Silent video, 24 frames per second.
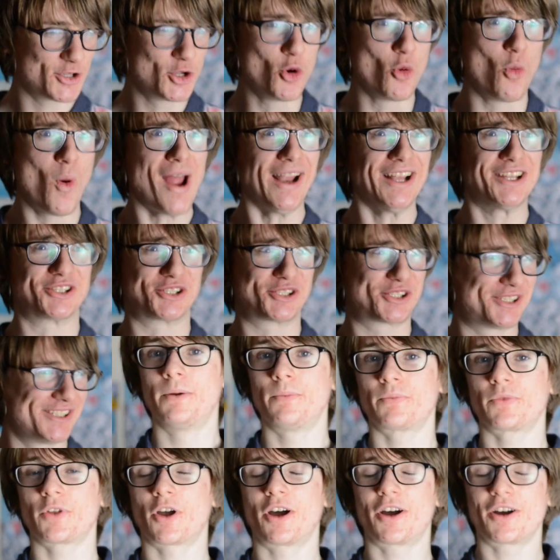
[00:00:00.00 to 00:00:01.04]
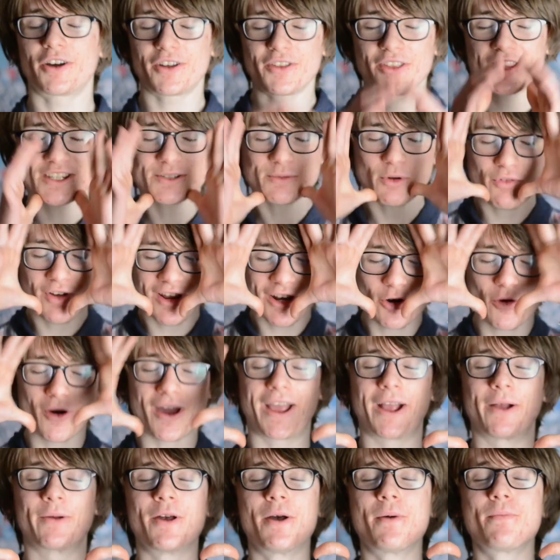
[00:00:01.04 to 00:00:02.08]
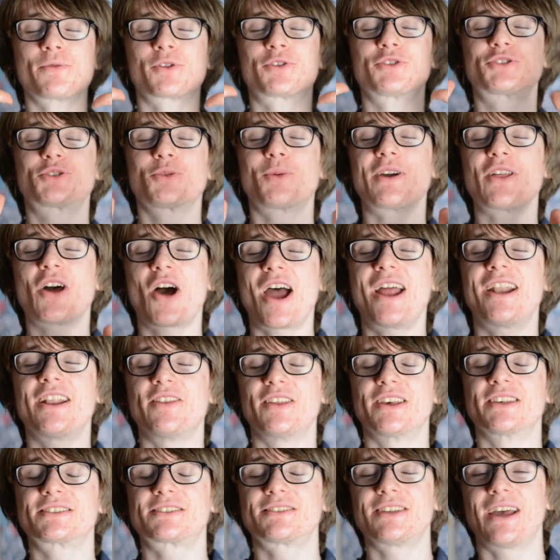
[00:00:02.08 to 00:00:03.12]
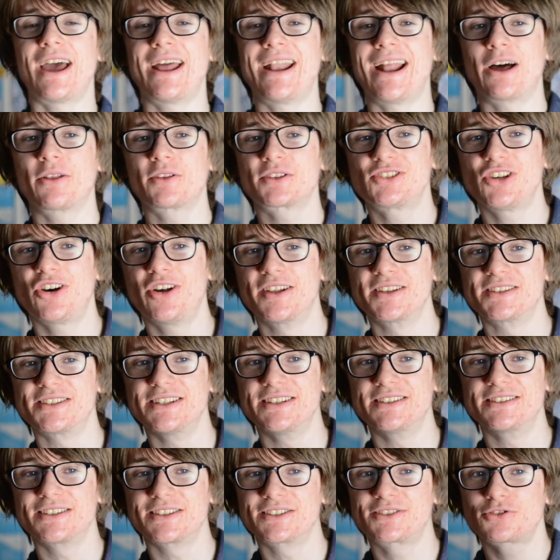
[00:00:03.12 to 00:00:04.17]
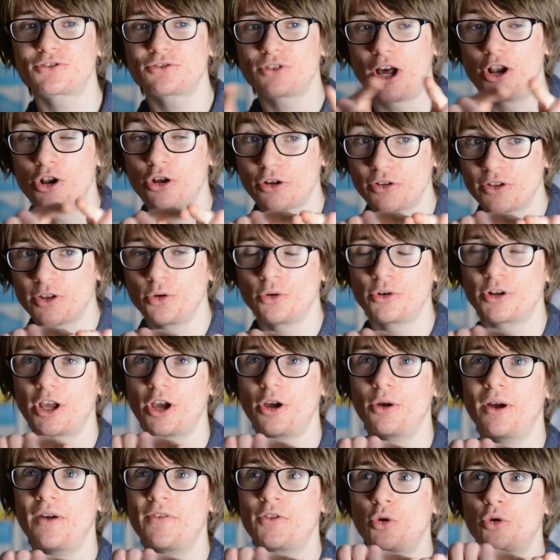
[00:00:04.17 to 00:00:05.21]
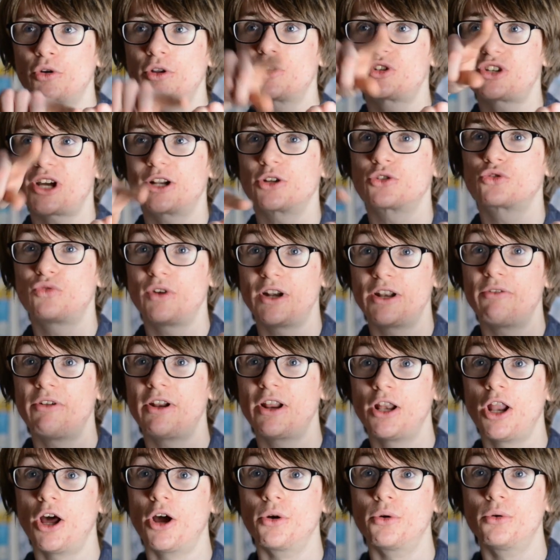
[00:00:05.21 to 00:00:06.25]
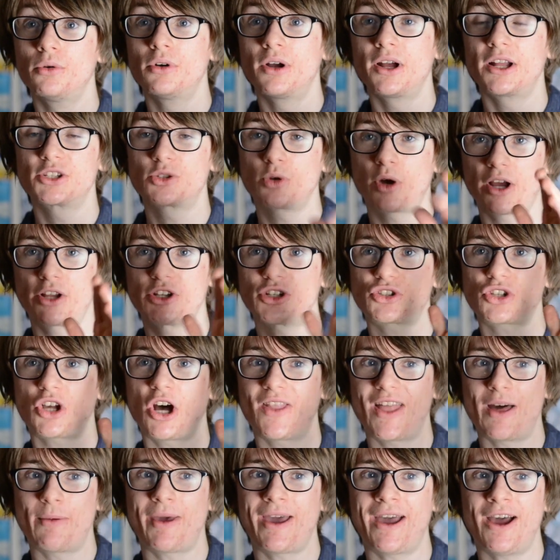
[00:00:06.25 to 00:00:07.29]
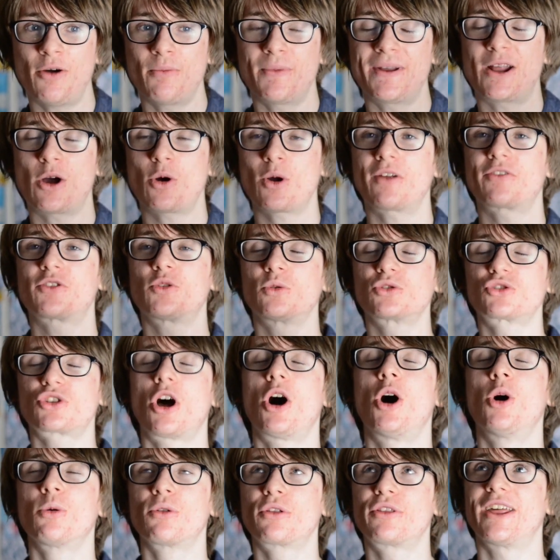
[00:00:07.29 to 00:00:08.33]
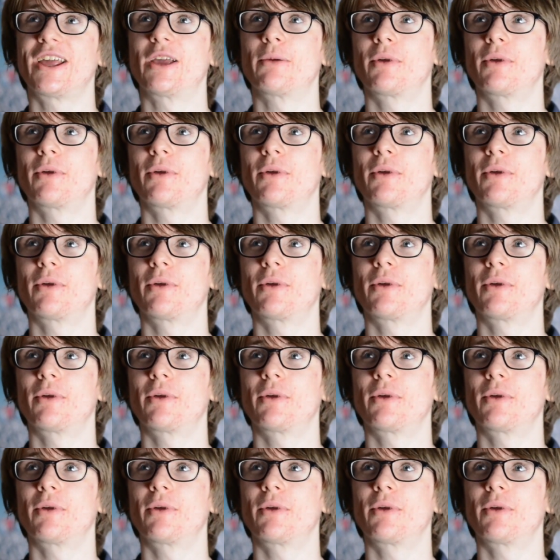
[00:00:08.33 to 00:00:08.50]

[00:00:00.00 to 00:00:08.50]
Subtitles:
You wench! This is really annoying, because the way that I edit this, edit out the silences, is I look at the audio, and the audio channel is really, really low, and so I can just cut that bit out, but now I'm going to have to watch the whole thing.